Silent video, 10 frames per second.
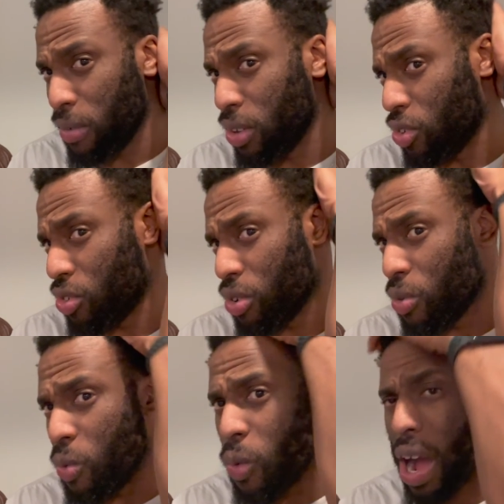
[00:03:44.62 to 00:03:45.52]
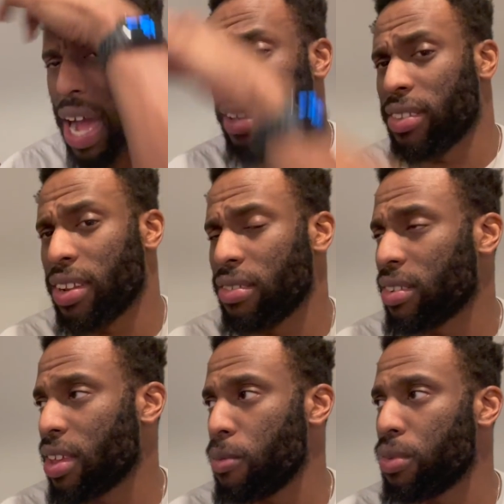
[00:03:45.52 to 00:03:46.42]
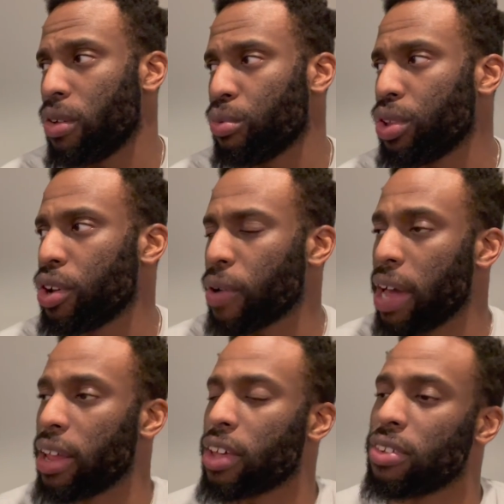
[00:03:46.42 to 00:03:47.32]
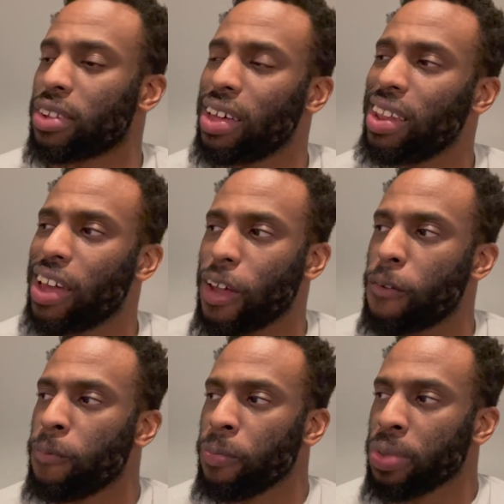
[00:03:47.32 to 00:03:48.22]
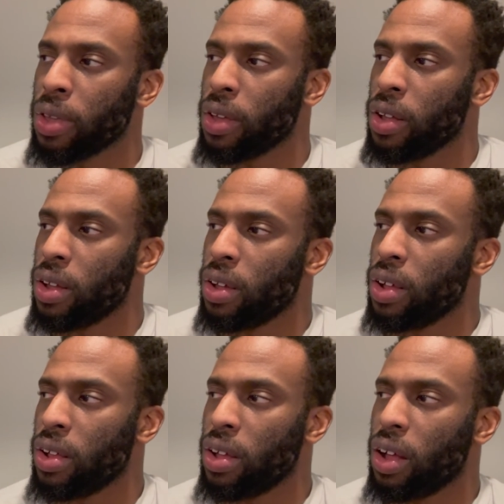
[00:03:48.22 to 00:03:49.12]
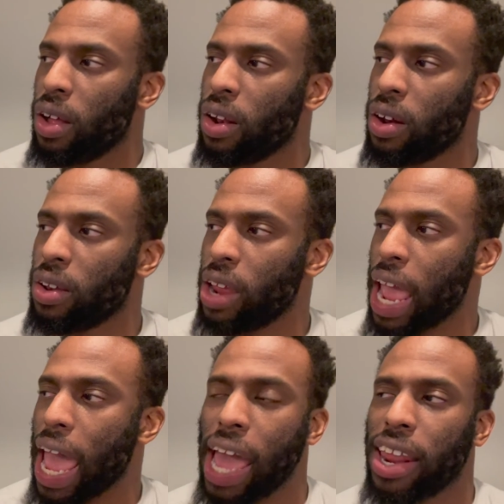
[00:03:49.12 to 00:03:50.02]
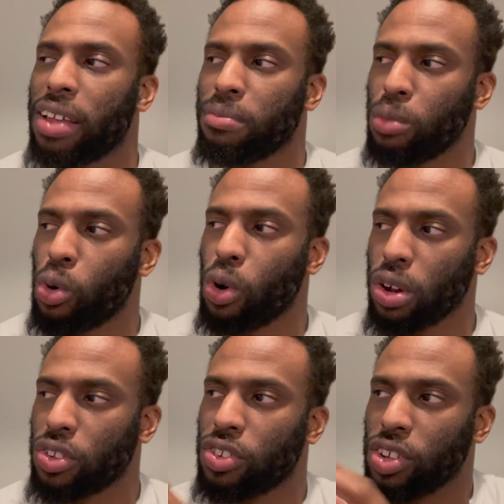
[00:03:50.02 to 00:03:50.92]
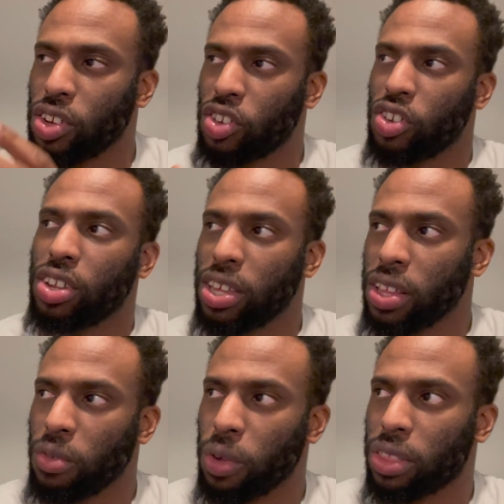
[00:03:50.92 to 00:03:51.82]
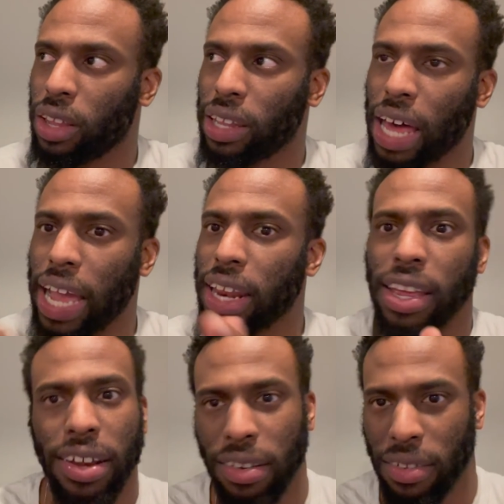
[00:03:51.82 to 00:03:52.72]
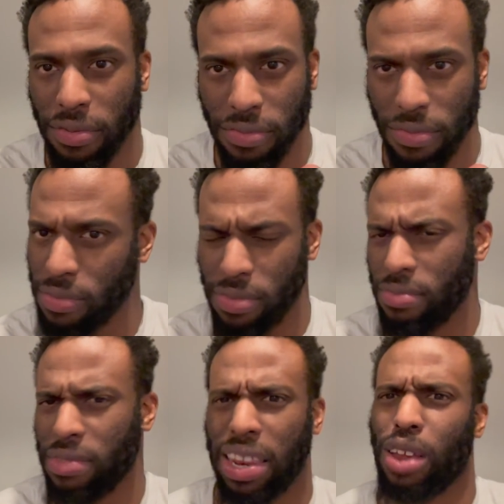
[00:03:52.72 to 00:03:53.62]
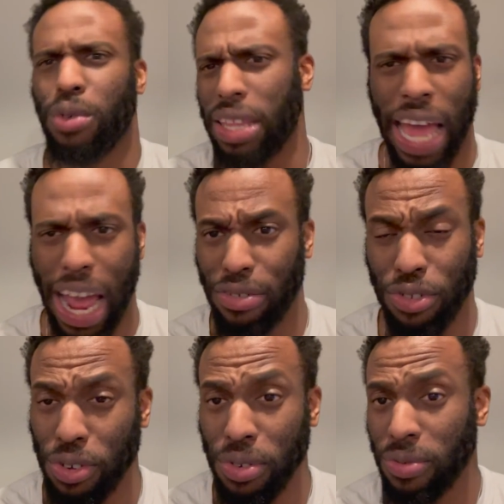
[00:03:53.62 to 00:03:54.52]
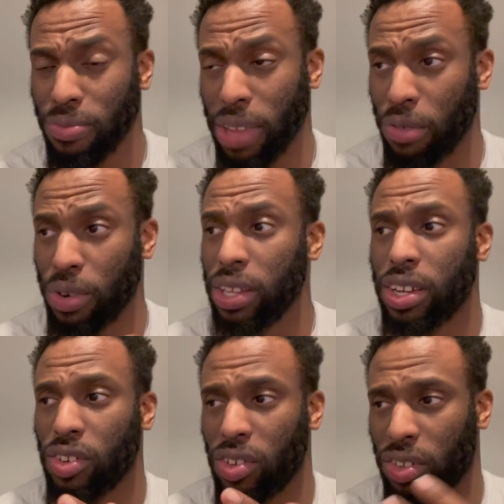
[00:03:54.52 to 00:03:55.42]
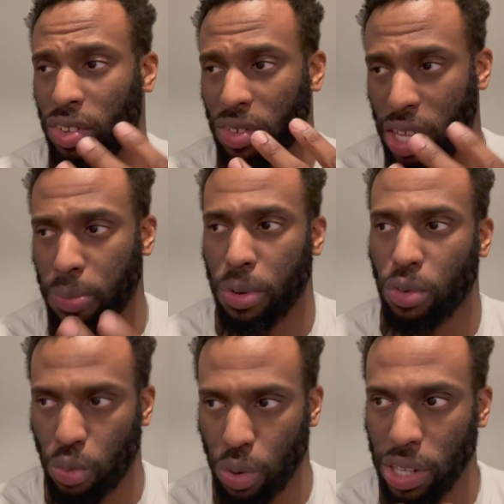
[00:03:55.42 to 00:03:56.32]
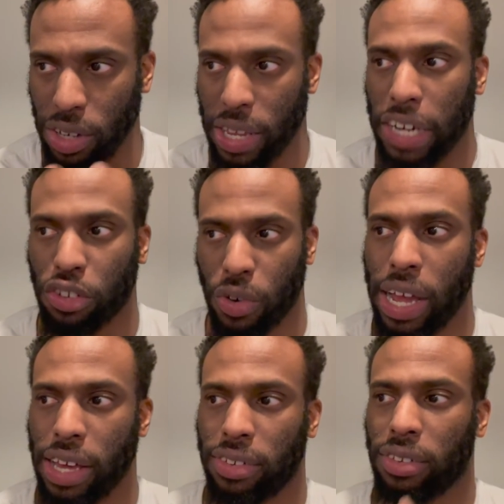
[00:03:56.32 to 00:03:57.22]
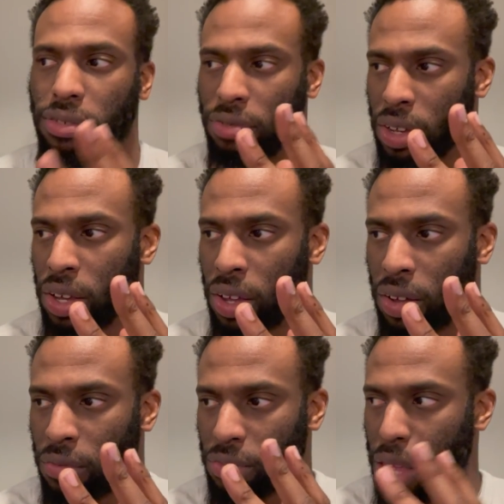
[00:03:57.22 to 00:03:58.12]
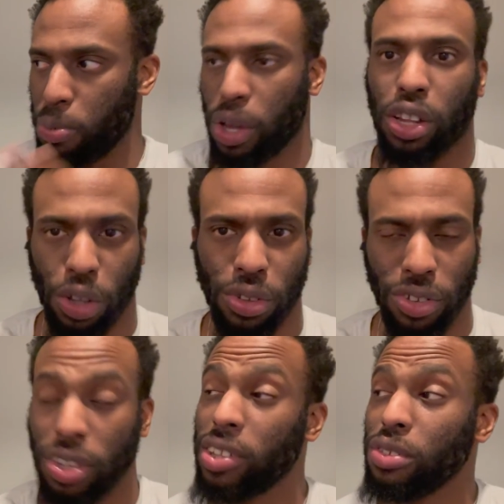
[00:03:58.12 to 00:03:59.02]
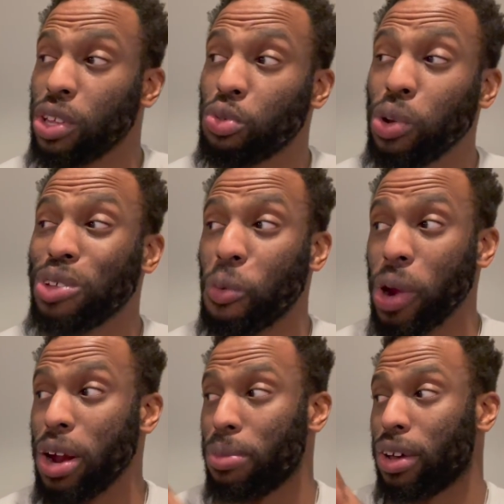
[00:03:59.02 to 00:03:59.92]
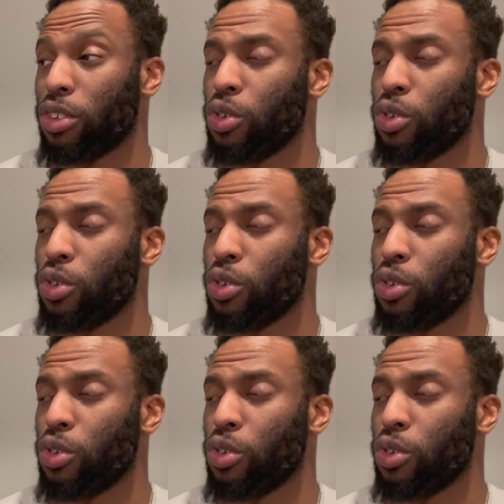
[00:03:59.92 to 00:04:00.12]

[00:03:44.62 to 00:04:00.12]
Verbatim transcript: really sure why, instead of just keeping it really grounded, because it's kind of like, they're adding more CG with the lighting than they really have to. They really could just keep it really texturized and keep it close to. This is really weird because